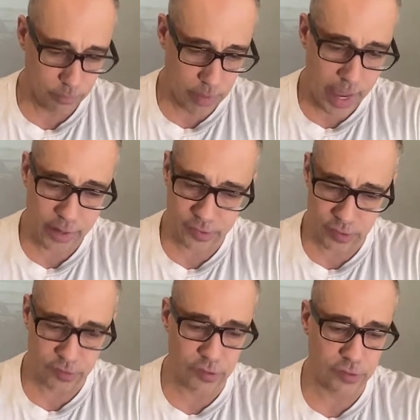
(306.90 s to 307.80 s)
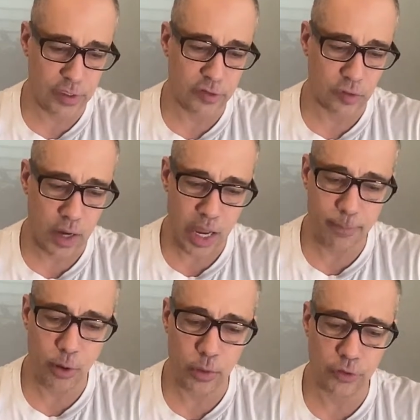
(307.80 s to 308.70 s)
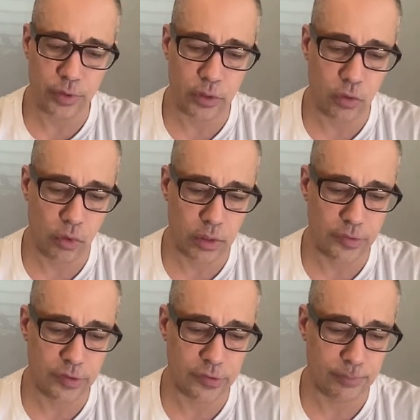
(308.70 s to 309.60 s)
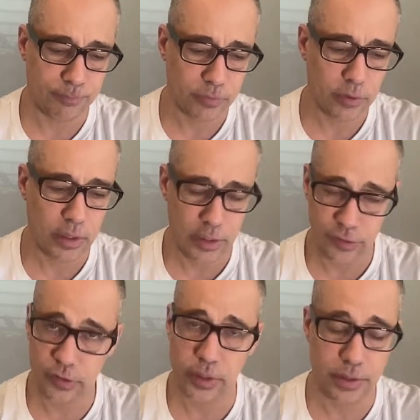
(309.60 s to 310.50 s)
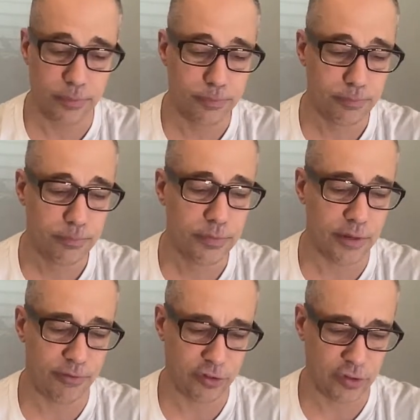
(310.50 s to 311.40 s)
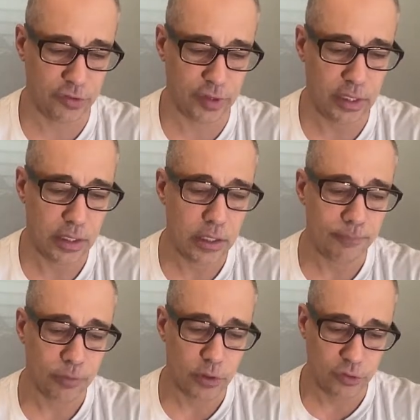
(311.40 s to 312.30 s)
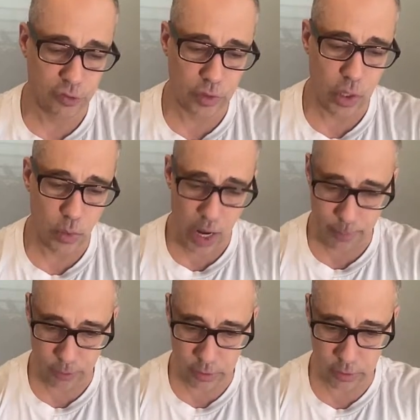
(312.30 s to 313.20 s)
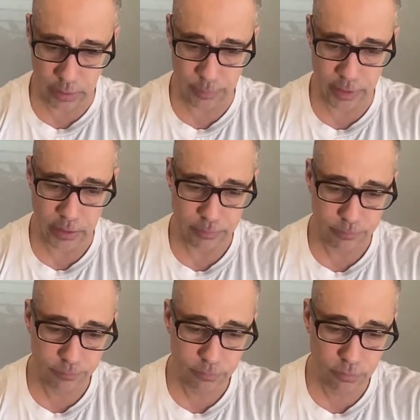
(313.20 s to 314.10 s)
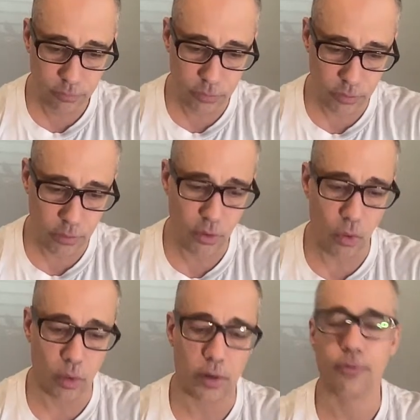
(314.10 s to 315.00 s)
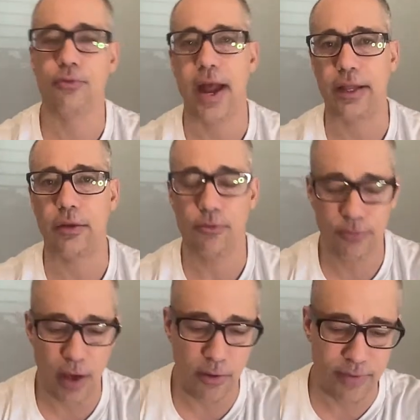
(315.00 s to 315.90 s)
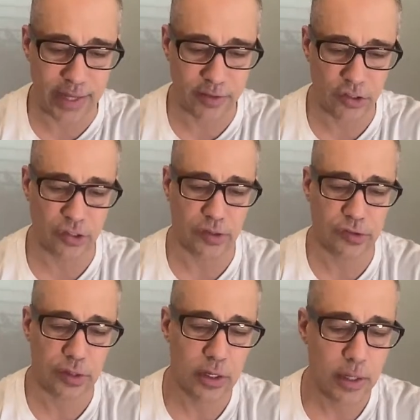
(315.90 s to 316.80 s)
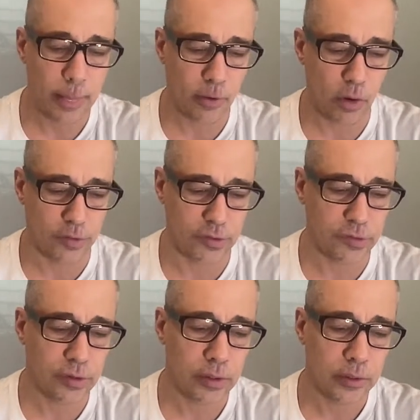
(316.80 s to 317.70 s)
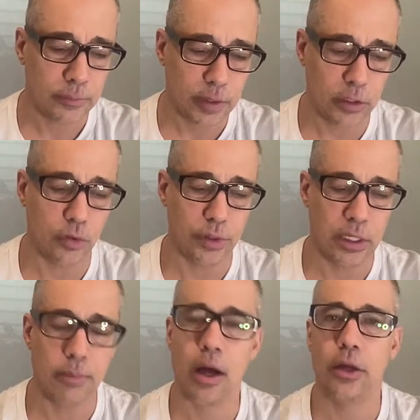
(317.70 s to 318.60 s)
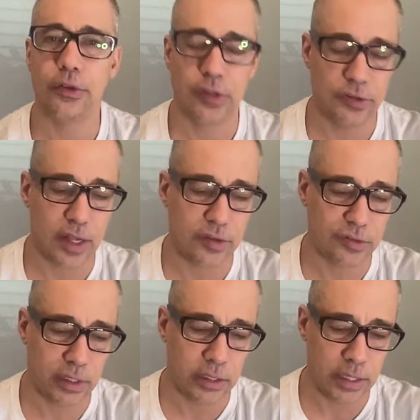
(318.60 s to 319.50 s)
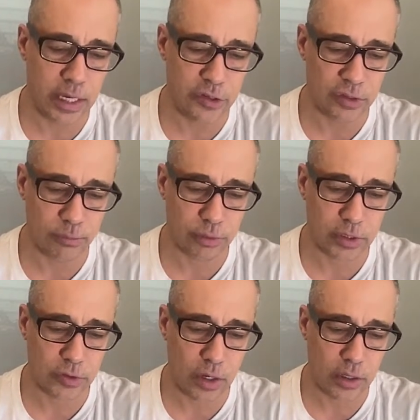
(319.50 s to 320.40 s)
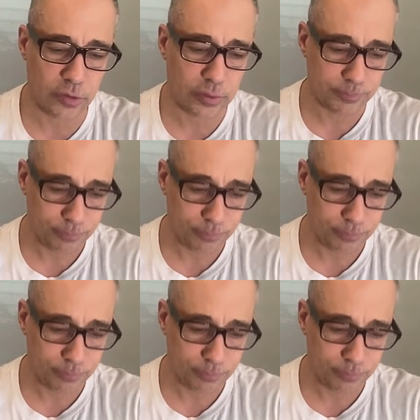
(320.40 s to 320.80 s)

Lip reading: Addison's disease or hypoadrenocorticism, insulin deficiency, pseudo-hyperkalemia, or factitious causes, including hemolysis that's seen in Asian breed dogs,